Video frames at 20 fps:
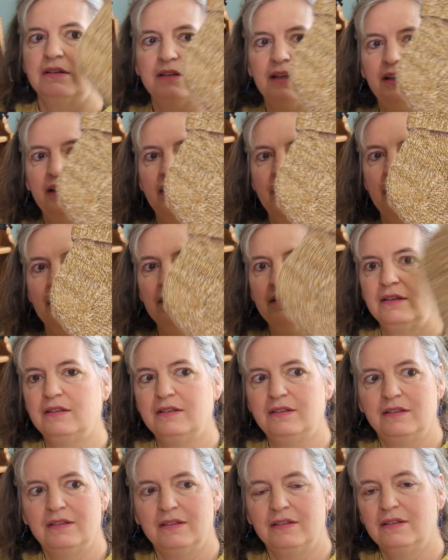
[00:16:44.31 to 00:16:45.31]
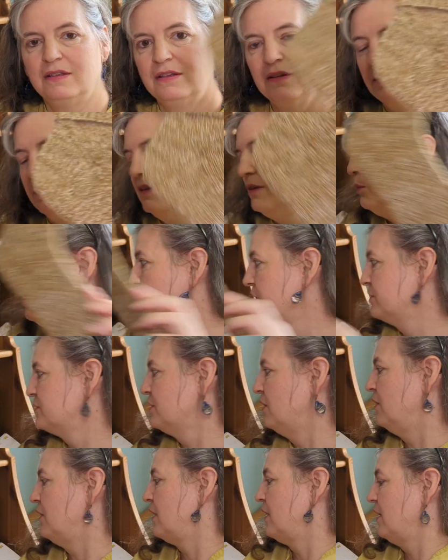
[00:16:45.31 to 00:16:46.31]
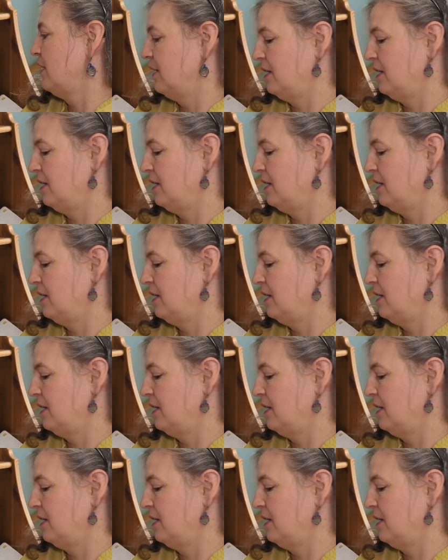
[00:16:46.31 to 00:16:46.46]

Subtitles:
There you go, one sock,